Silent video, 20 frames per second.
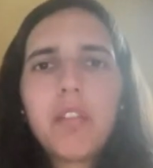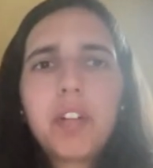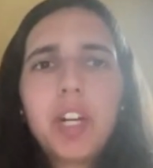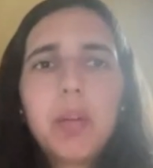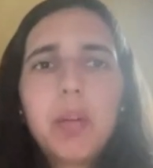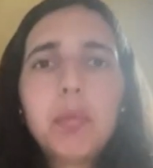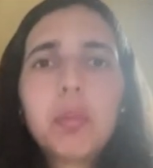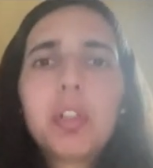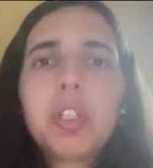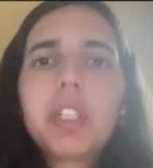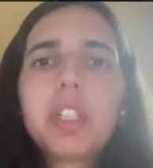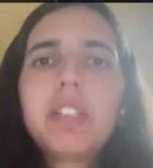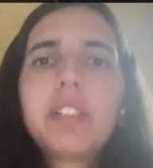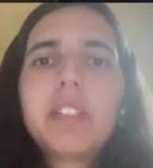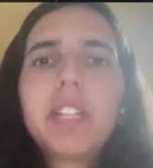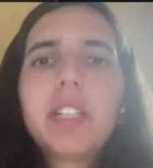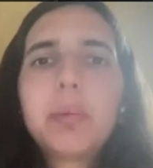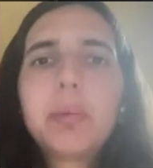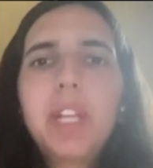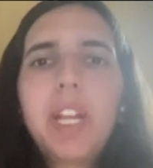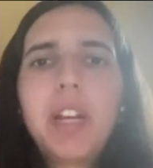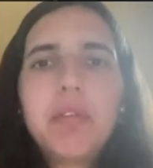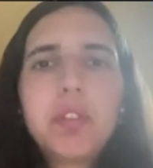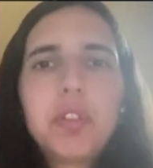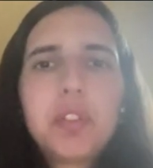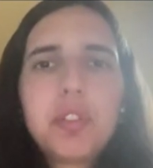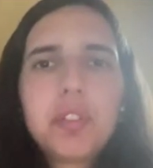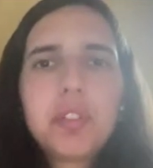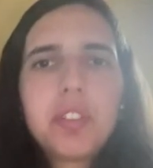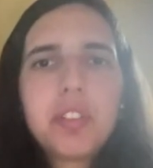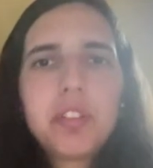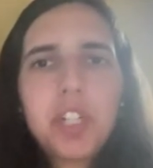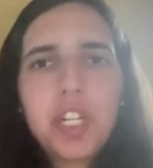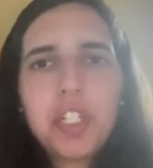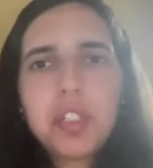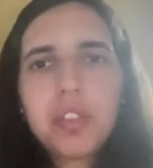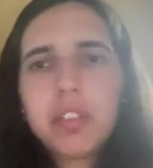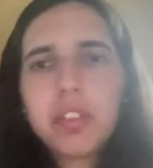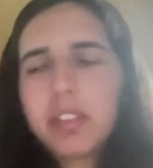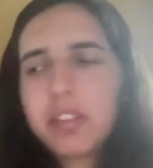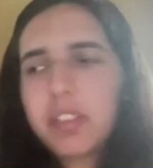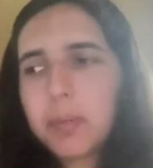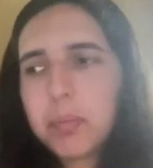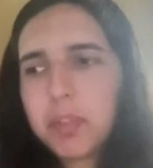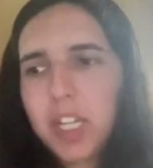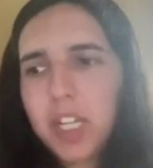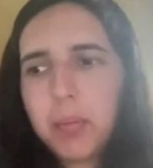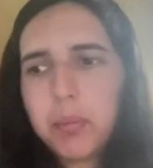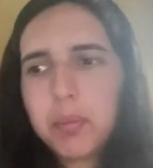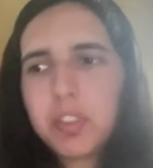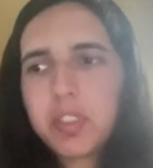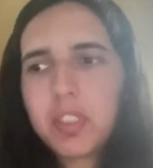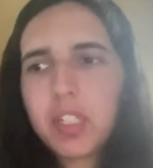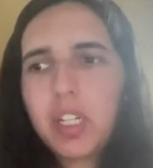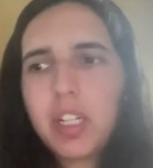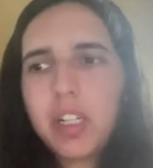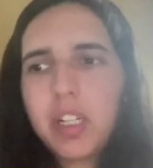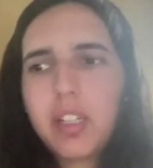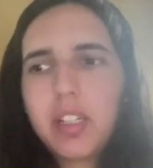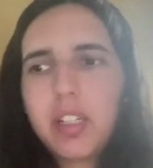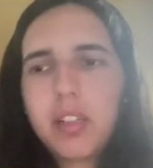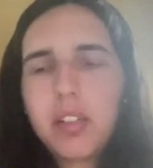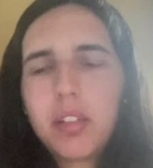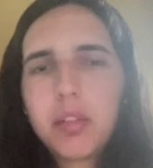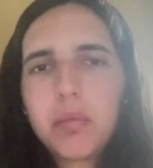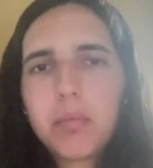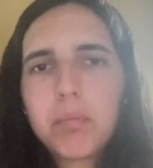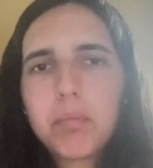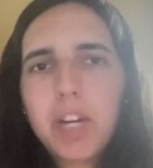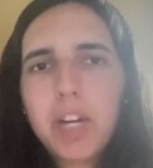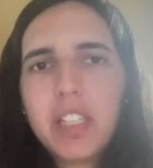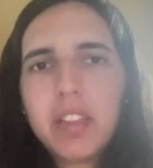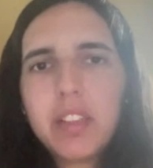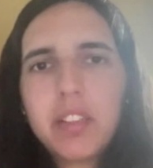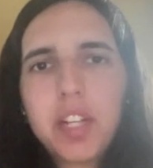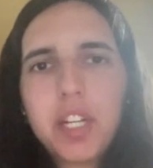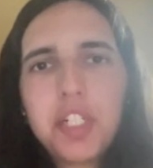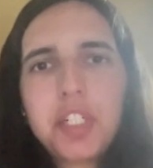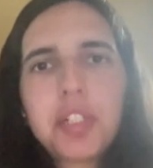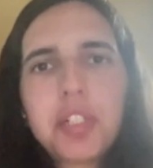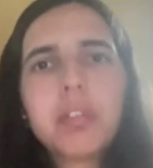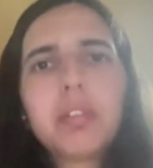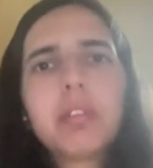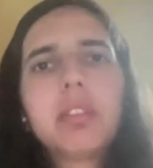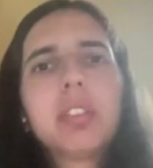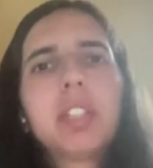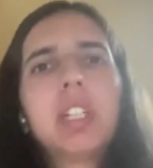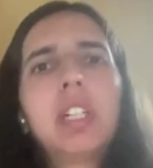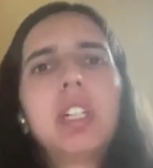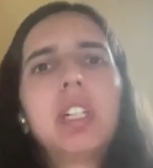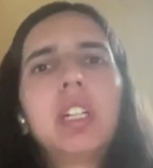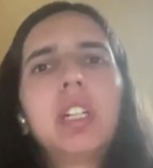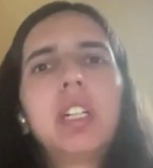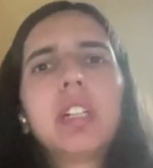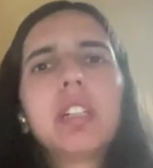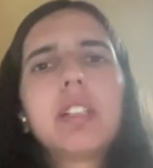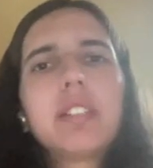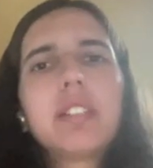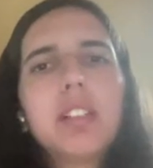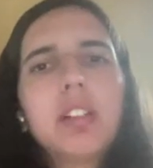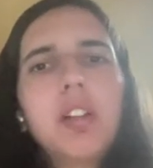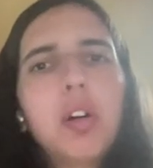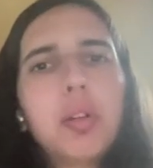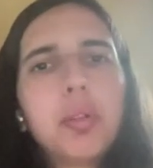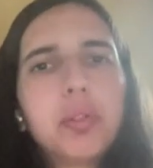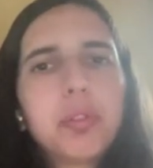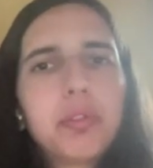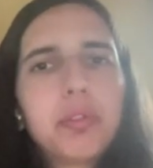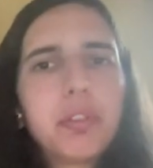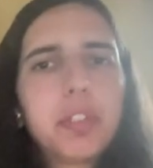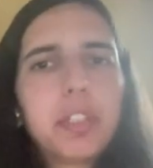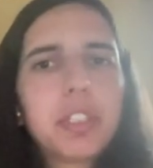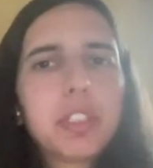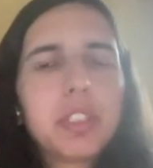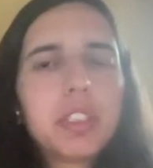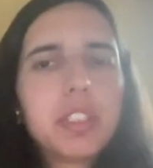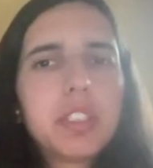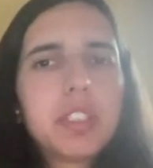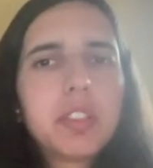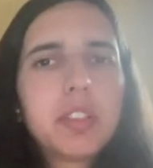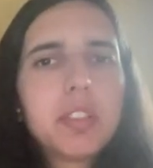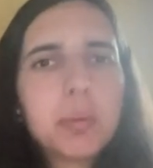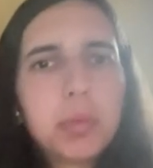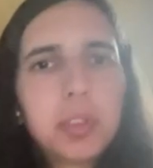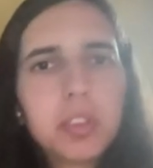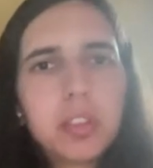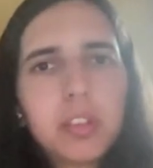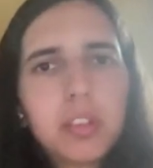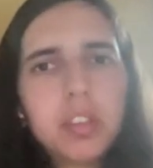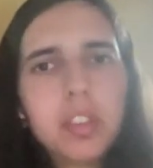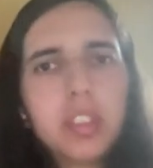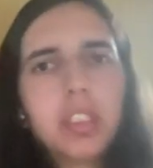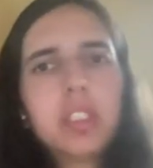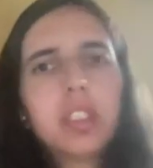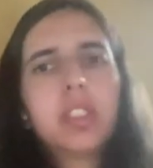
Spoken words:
Framework is that we have to choose a threshold, and sometimes a bad threshold doesn't hold for suitable